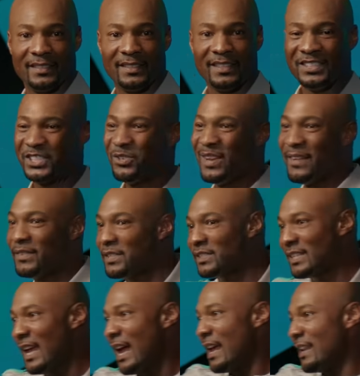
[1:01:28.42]
She don't have to
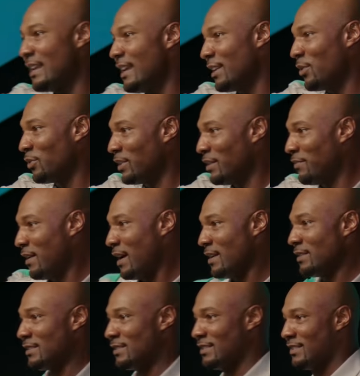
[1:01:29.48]
sign in on a
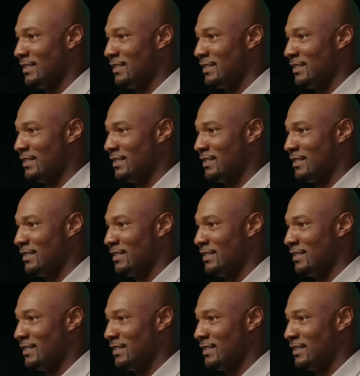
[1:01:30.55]
device.